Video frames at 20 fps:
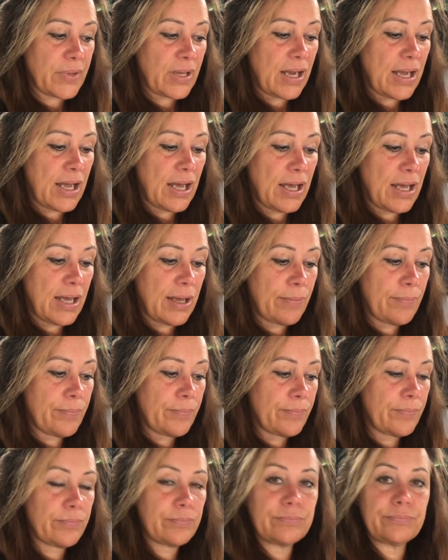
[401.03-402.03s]

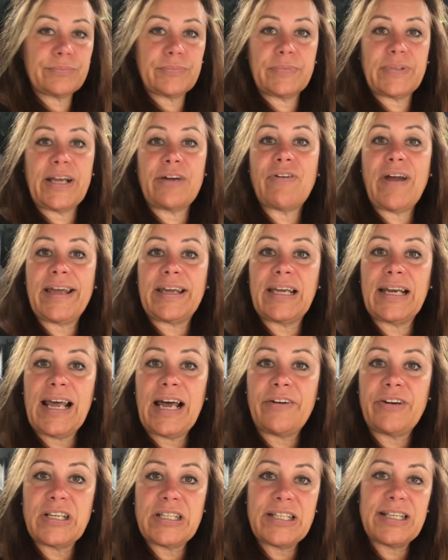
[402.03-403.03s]
um,
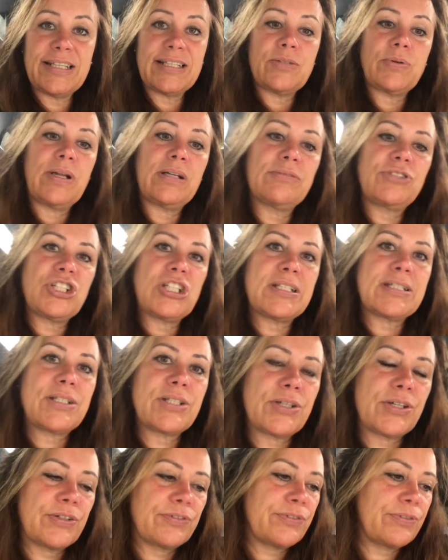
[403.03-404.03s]
irregularity. So I'll just
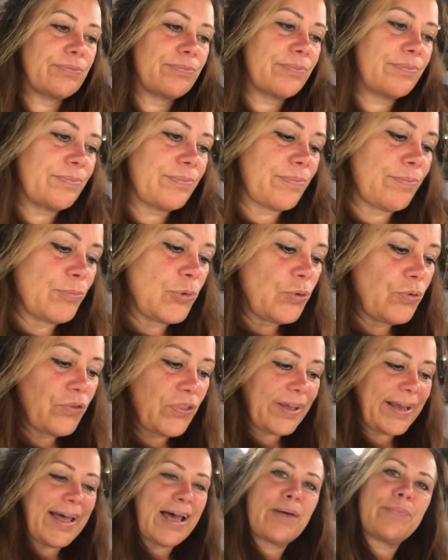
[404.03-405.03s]
sort of move
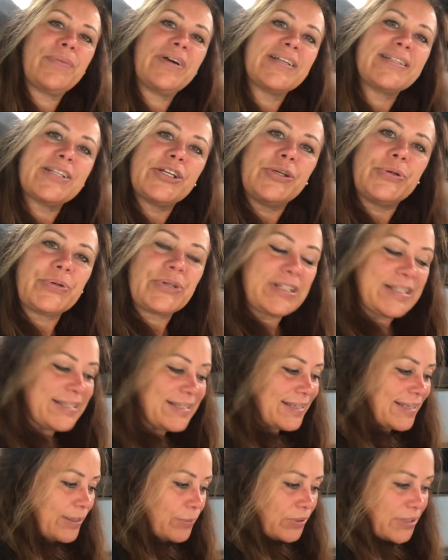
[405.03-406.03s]
the camera so you can
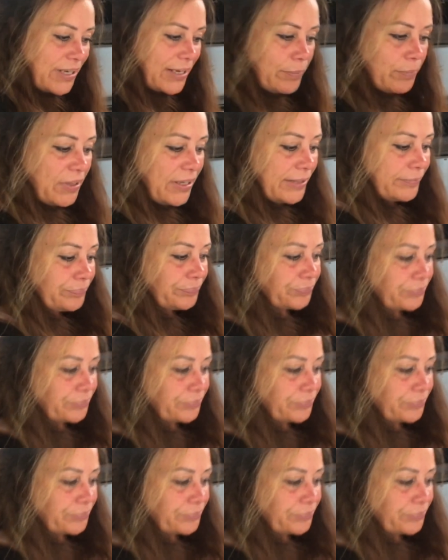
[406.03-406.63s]
see what I mean.